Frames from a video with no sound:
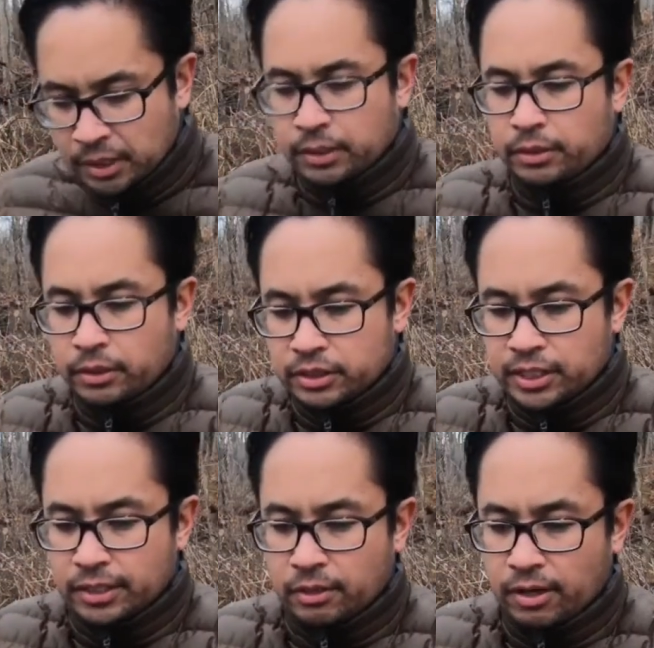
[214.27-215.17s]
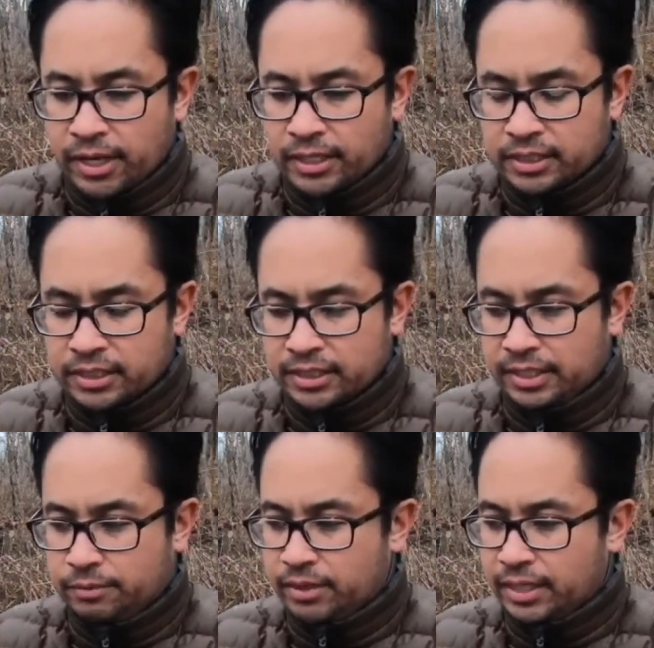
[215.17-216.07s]
Usually I'll go ahead and just
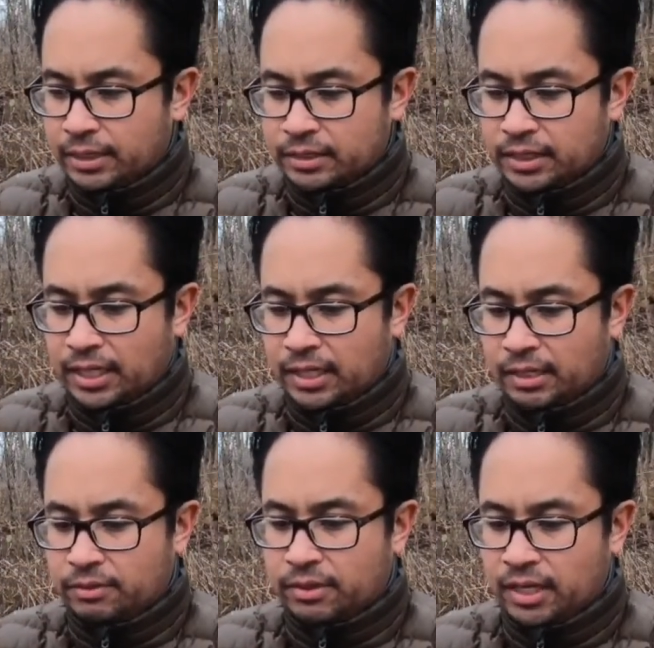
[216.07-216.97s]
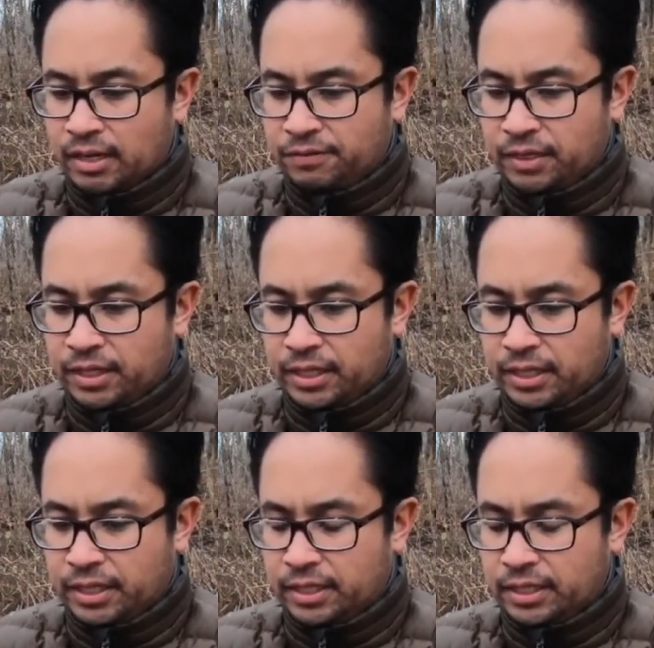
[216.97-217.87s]
eat right outside, right out of the